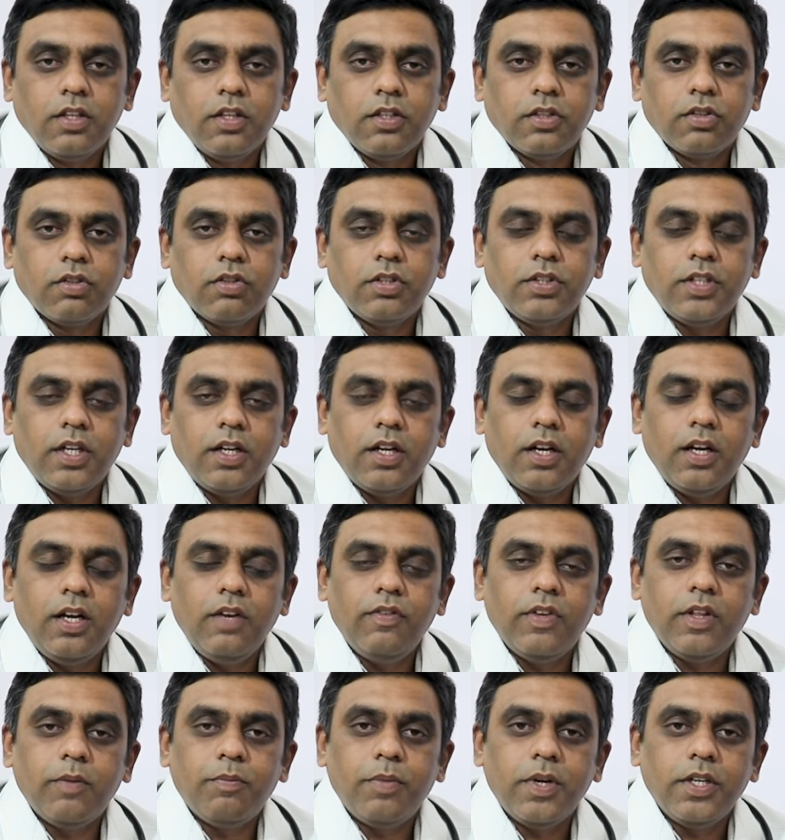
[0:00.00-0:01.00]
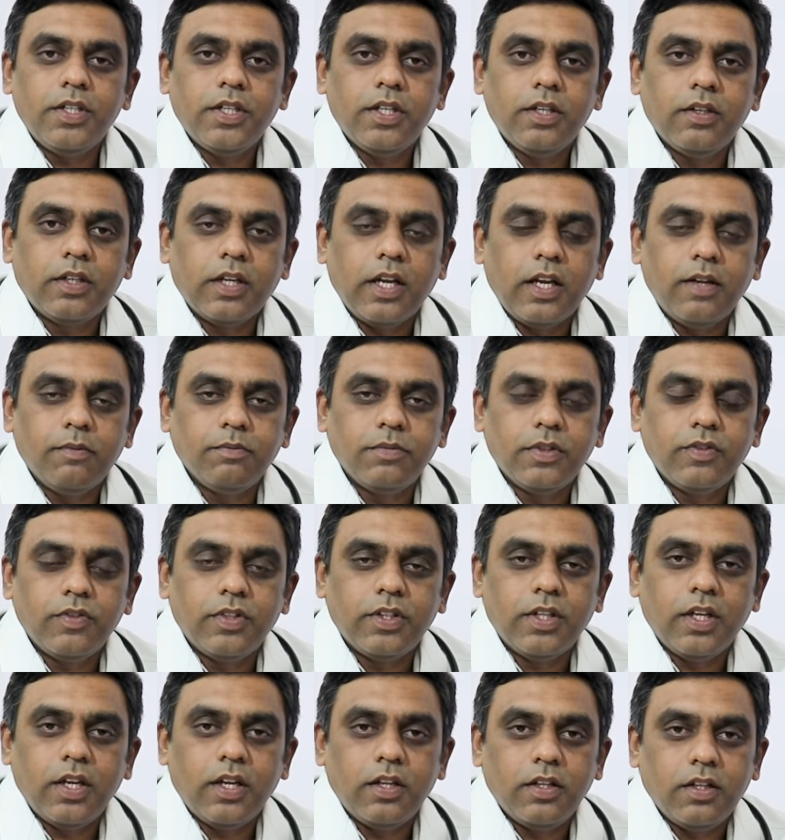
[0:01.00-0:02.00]
So generally, when the patient comes
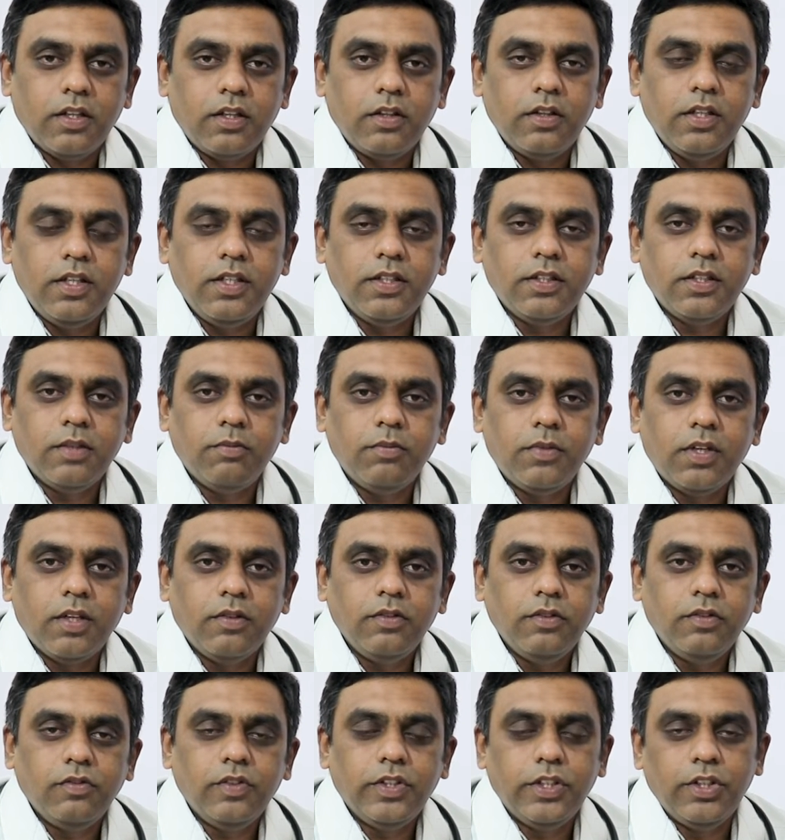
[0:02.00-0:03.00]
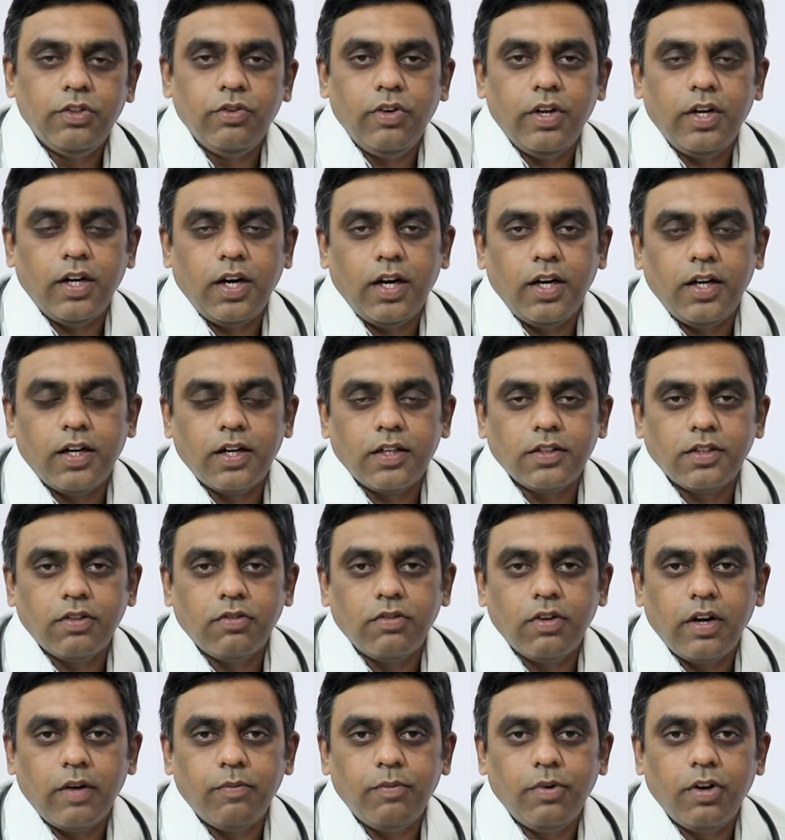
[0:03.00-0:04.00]
with these symptoms, we do an
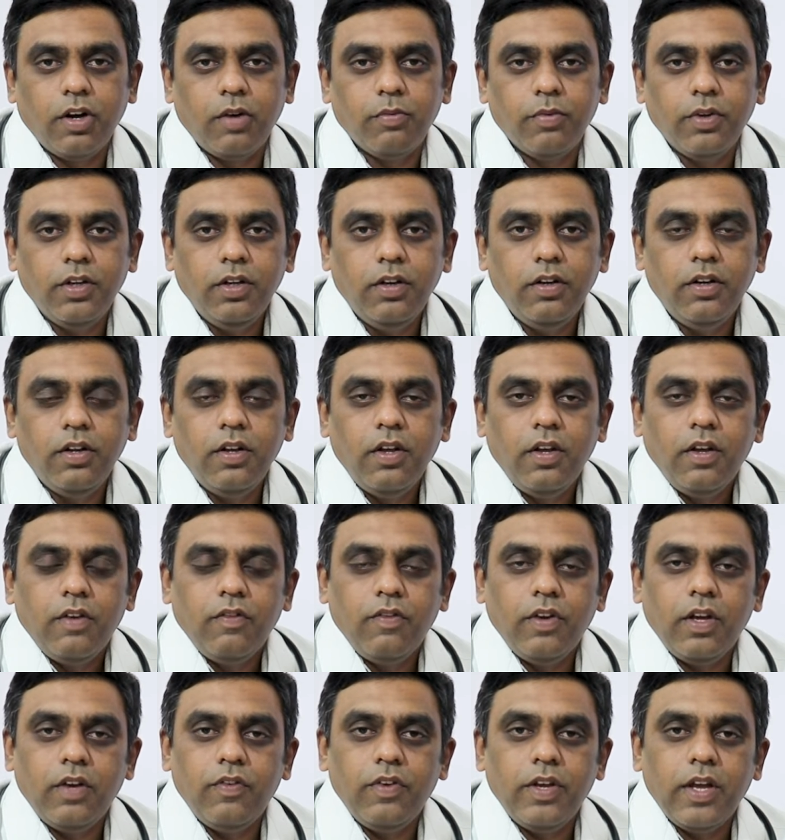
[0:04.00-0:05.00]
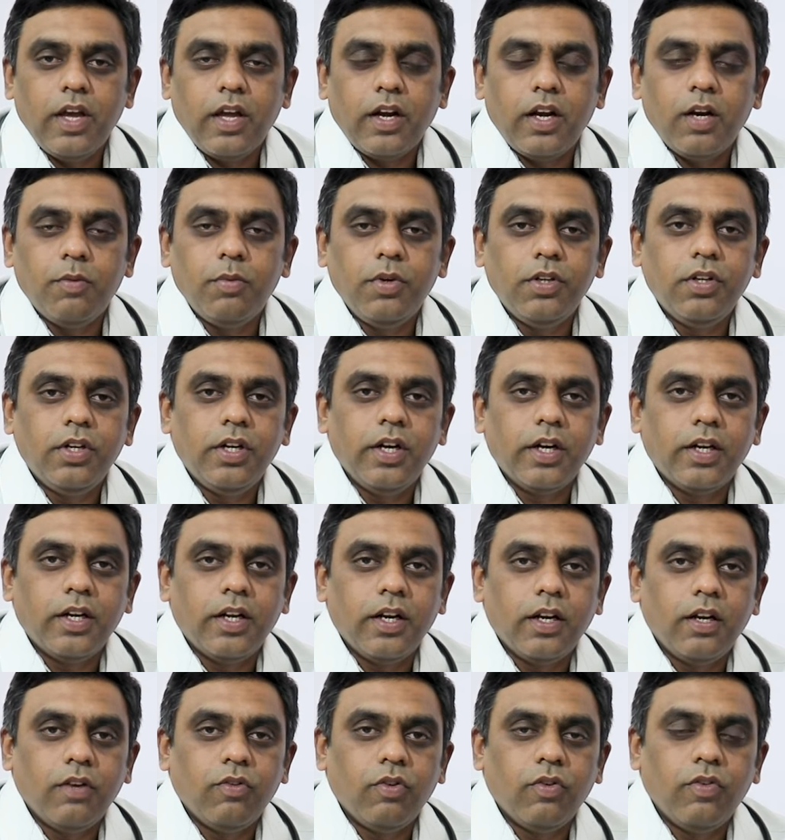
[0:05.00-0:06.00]
ultrasound abdomen where we are able to
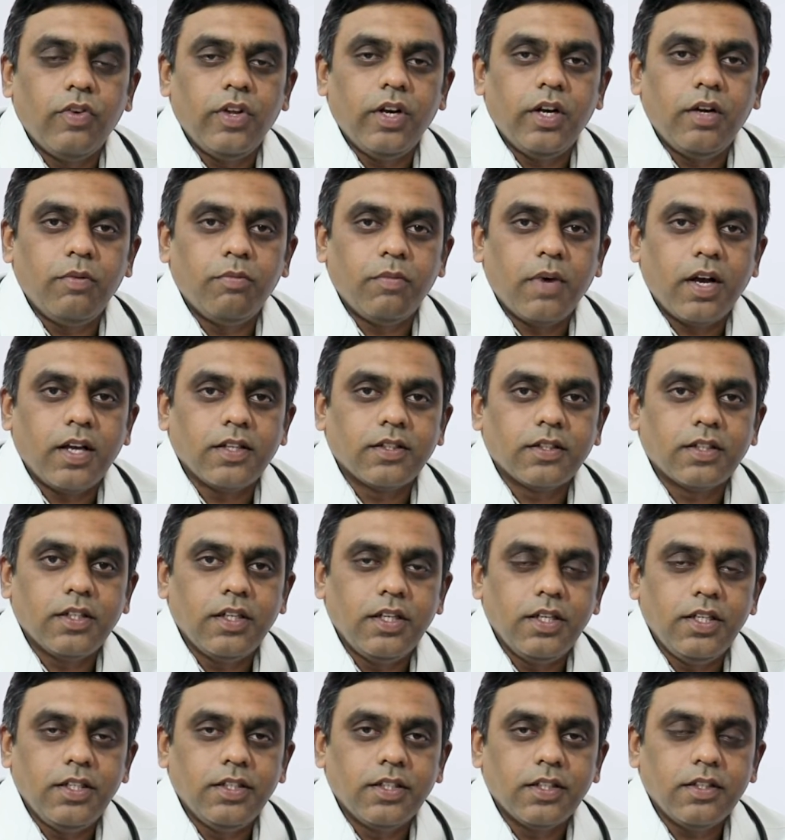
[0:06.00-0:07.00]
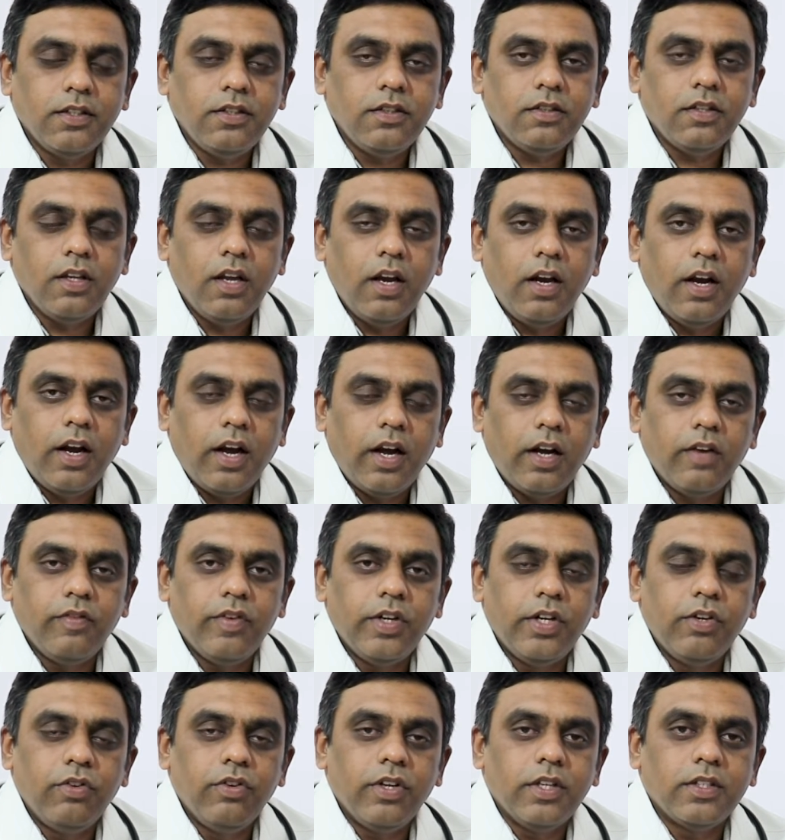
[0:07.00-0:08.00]
detect an ovarian mass lesions, and
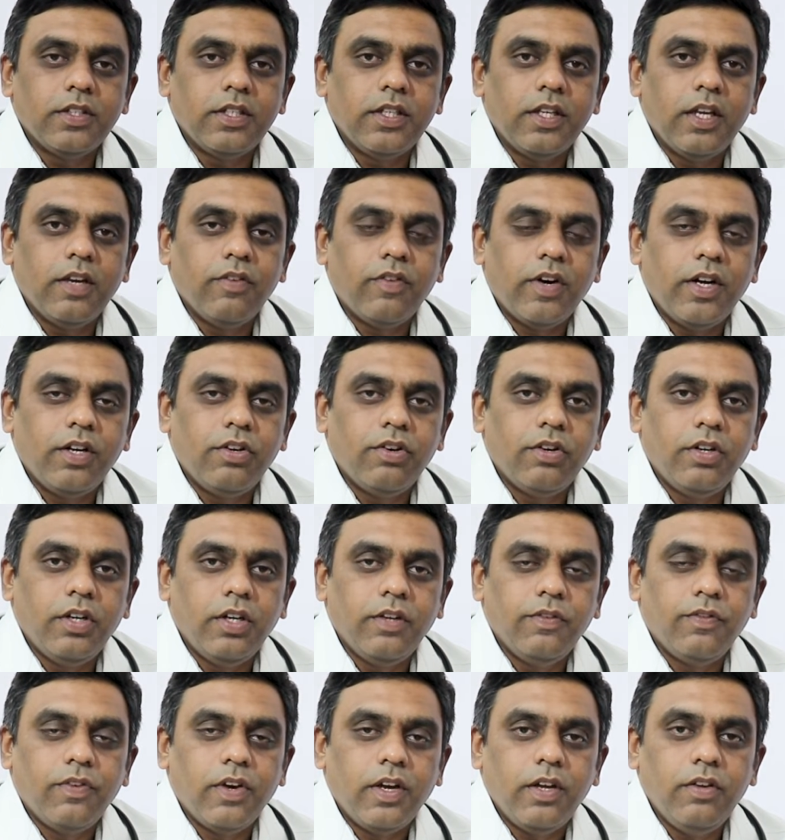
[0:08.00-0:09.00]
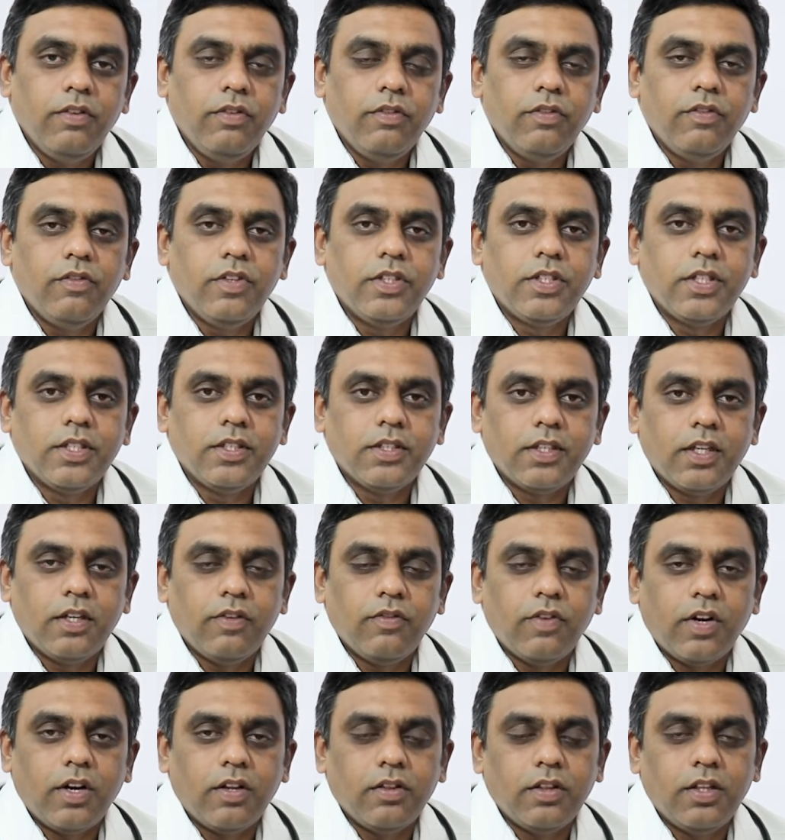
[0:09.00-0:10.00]
we do a CA-125, which is
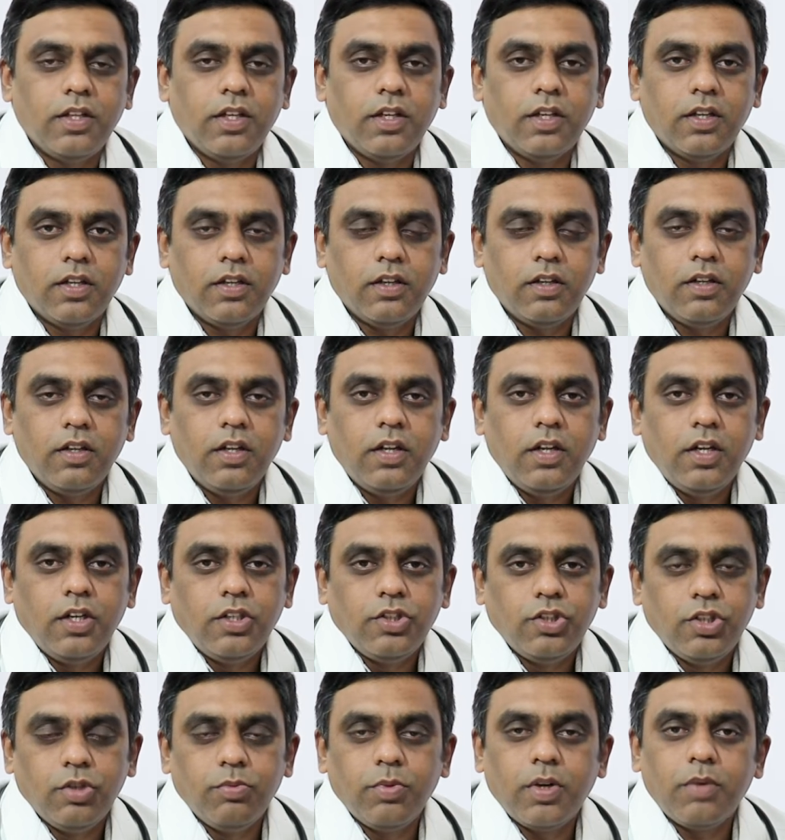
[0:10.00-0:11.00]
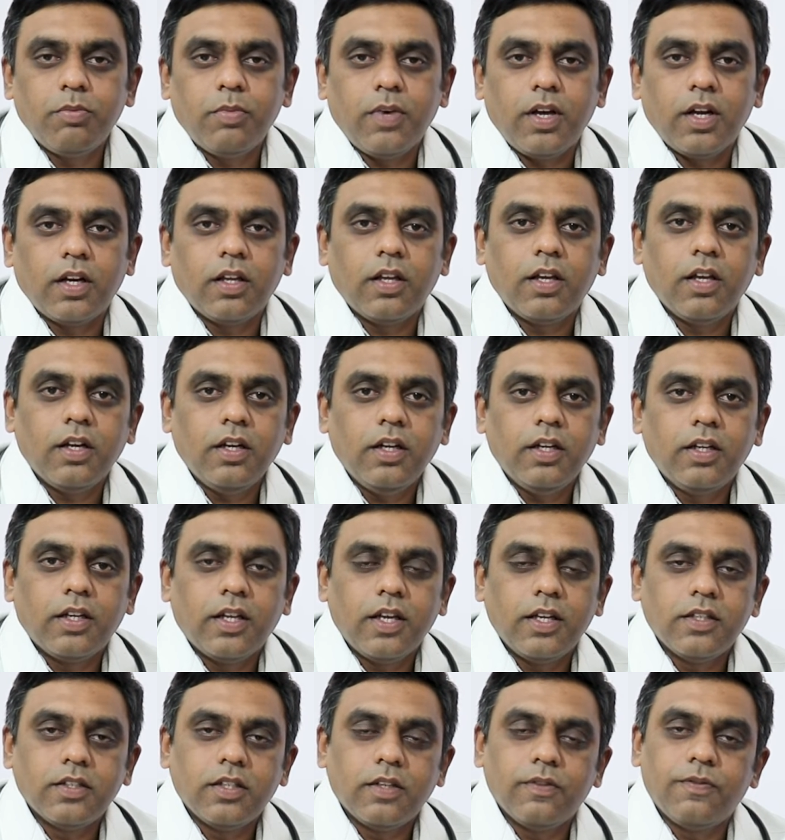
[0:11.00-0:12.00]
one of the tumor marker in
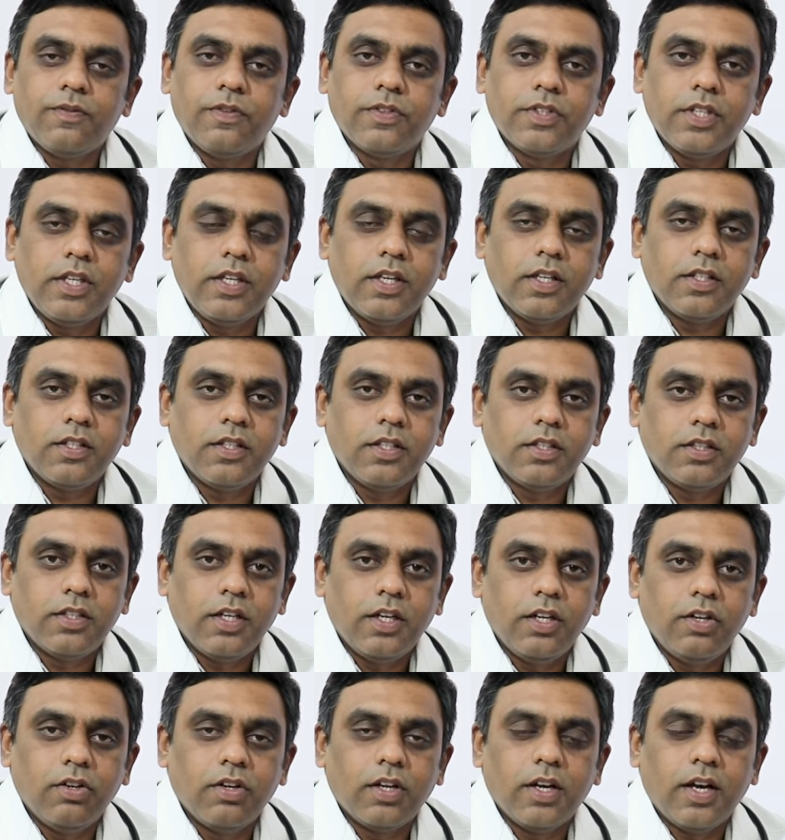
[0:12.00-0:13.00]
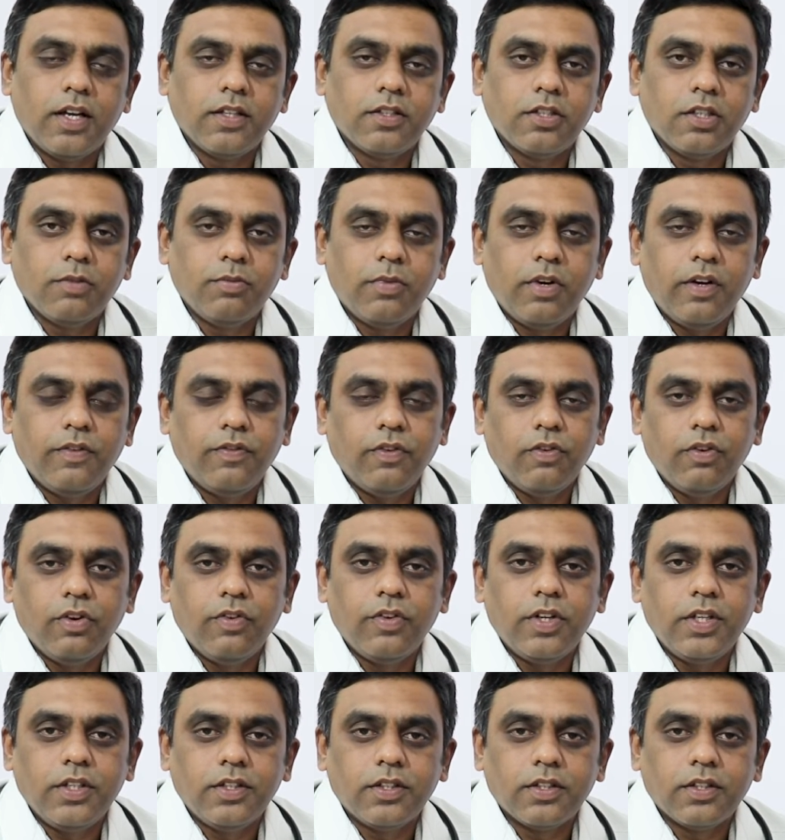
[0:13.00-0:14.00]
case of serous cystadenocarcinoma of
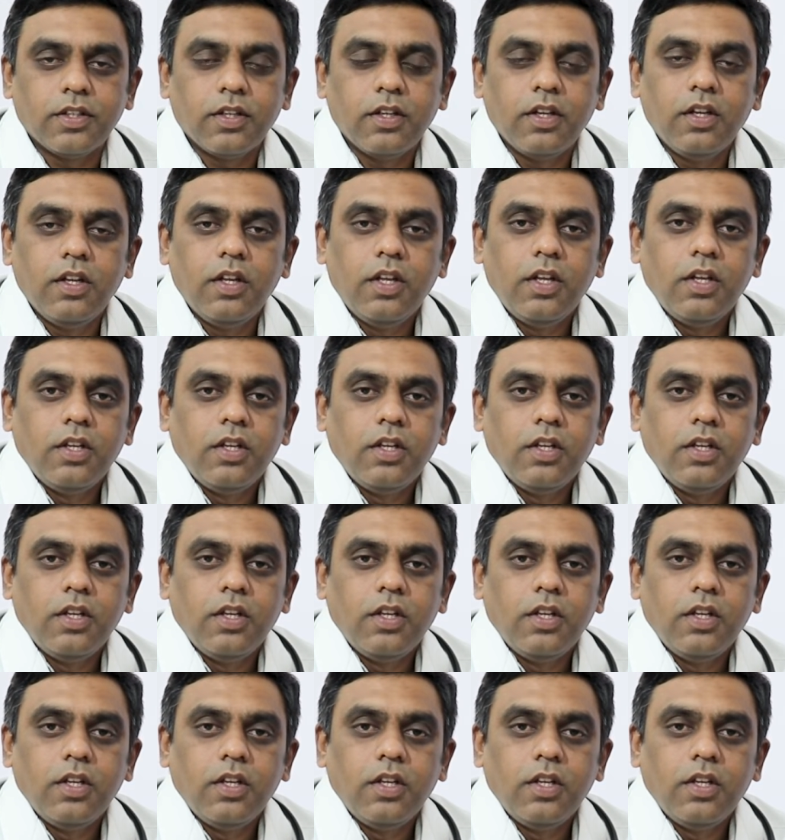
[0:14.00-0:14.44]
ovaries.